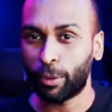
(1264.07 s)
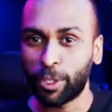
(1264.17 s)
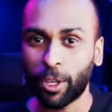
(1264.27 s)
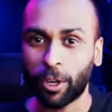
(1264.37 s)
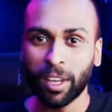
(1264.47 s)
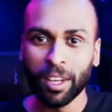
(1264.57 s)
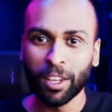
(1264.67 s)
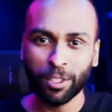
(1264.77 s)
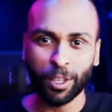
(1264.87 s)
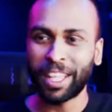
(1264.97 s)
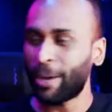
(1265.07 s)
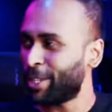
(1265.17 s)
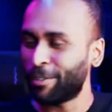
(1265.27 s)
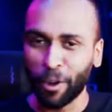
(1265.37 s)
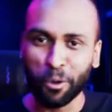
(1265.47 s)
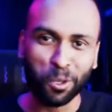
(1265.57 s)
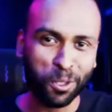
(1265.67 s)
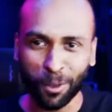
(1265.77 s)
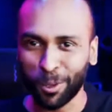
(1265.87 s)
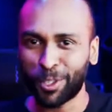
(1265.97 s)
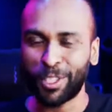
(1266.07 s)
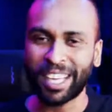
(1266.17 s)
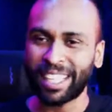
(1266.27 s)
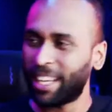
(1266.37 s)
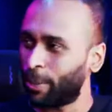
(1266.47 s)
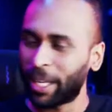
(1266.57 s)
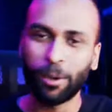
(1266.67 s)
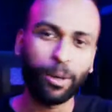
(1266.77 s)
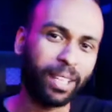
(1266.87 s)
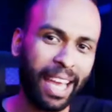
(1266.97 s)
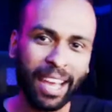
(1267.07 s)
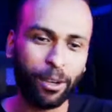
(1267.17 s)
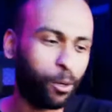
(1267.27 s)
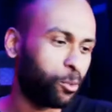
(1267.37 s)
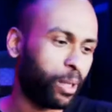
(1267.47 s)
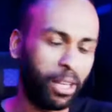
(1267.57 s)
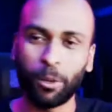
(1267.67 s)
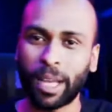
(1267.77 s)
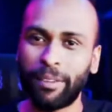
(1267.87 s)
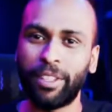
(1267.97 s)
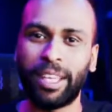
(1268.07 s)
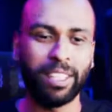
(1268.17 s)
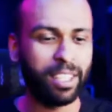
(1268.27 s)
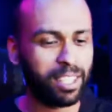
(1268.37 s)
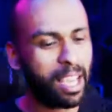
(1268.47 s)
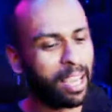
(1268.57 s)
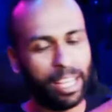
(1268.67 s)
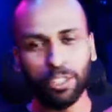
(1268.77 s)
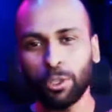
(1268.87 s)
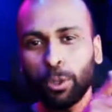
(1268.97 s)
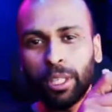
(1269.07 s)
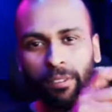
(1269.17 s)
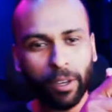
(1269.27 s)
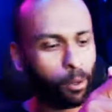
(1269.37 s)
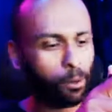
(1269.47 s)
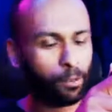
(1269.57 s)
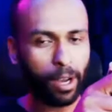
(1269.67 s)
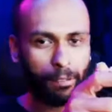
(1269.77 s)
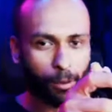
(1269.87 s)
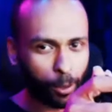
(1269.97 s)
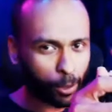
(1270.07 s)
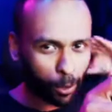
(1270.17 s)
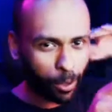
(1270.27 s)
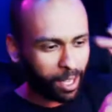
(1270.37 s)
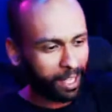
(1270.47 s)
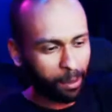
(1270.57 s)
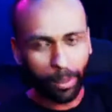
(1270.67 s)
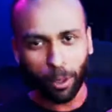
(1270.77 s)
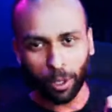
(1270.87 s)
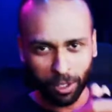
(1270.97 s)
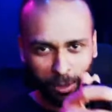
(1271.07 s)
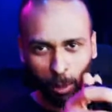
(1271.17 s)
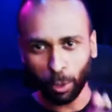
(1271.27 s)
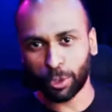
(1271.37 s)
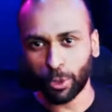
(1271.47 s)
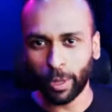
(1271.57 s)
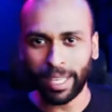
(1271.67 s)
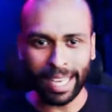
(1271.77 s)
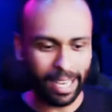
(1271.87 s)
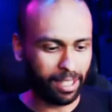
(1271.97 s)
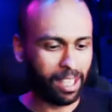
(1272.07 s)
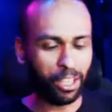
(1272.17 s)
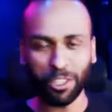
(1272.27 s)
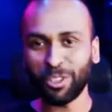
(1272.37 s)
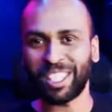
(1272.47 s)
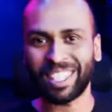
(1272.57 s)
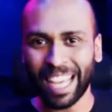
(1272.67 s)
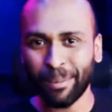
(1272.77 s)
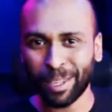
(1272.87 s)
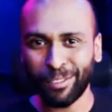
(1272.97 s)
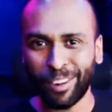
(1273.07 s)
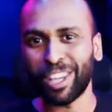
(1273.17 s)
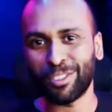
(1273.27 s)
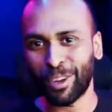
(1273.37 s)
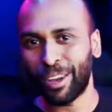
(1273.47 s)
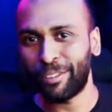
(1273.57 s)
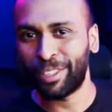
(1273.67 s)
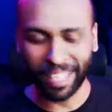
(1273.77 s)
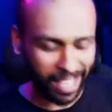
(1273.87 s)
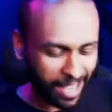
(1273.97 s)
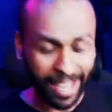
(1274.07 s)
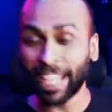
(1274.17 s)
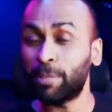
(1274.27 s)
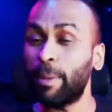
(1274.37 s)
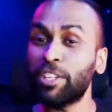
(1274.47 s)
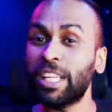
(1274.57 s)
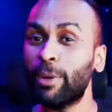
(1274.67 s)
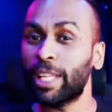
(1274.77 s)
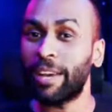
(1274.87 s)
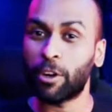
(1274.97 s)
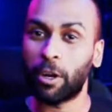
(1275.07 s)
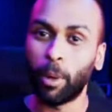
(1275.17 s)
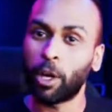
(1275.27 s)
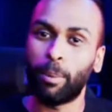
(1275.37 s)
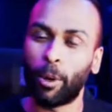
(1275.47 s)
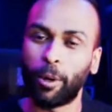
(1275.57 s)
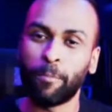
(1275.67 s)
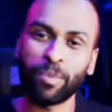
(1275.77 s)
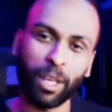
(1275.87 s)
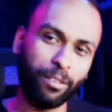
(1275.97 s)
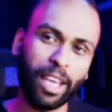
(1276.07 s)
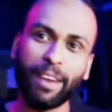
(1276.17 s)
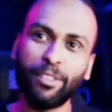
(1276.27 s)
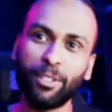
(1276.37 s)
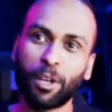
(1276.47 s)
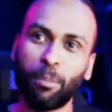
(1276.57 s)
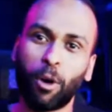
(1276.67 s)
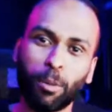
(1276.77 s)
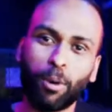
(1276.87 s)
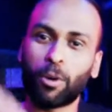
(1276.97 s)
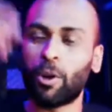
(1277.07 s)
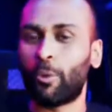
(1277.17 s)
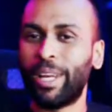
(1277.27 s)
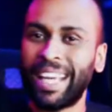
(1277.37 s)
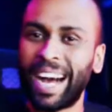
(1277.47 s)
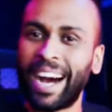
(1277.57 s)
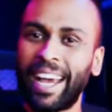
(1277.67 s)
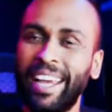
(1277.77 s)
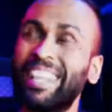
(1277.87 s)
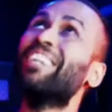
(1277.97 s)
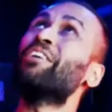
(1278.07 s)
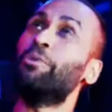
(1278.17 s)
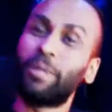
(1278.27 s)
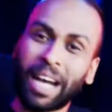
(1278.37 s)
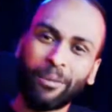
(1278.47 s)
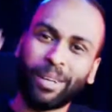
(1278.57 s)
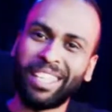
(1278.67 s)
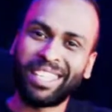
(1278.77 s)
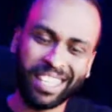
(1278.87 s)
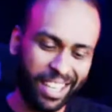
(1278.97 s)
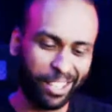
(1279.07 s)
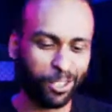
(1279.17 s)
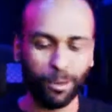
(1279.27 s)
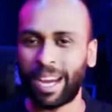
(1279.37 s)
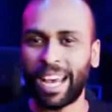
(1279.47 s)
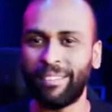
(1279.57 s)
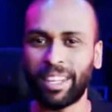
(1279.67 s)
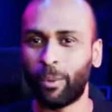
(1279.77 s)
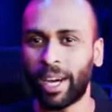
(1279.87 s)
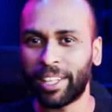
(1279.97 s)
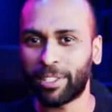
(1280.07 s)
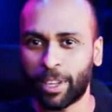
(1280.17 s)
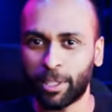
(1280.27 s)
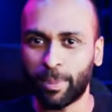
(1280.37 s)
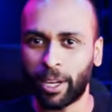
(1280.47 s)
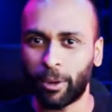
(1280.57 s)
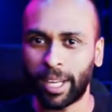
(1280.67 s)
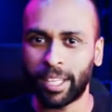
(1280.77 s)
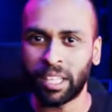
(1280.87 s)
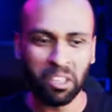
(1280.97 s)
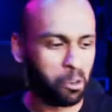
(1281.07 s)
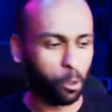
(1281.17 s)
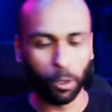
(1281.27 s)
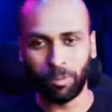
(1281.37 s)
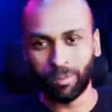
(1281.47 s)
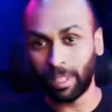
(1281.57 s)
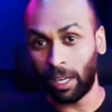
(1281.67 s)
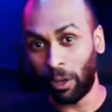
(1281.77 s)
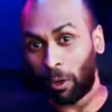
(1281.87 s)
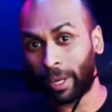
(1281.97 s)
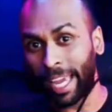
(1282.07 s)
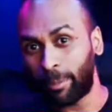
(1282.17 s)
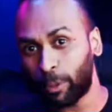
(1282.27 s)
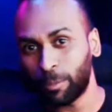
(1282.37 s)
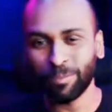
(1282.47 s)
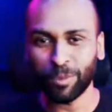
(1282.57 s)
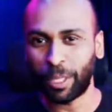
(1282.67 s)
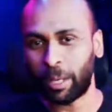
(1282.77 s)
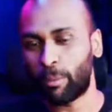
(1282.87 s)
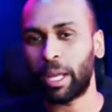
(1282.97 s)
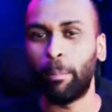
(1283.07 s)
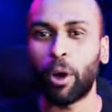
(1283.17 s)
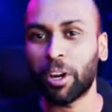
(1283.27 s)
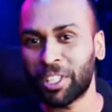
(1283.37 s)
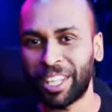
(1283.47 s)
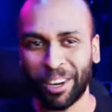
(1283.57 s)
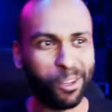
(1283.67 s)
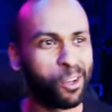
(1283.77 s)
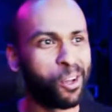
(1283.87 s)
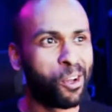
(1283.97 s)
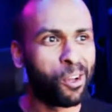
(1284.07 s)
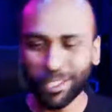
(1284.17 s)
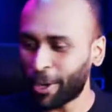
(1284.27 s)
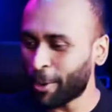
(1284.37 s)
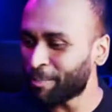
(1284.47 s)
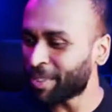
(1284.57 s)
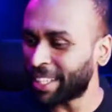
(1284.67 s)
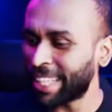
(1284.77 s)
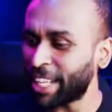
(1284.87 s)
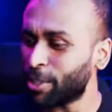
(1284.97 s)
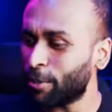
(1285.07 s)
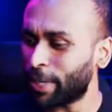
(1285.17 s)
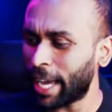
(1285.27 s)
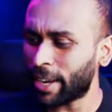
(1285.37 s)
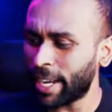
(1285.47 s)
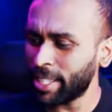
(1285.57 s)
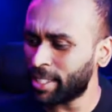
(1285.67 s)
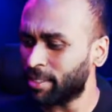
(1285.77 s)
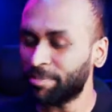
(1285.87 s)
shot. So in that way, the focus is also checked out. We can look at the angles, we can look everything. It's too difficult for everyone to be on a small screen and use the same device for everything, especially when you have it on a monopod. If you have this on a monopod go really high, you can't really see it. So by having a wireless transmitter on it or a long cable, you can bring a monitor down. So that's all for now, guys.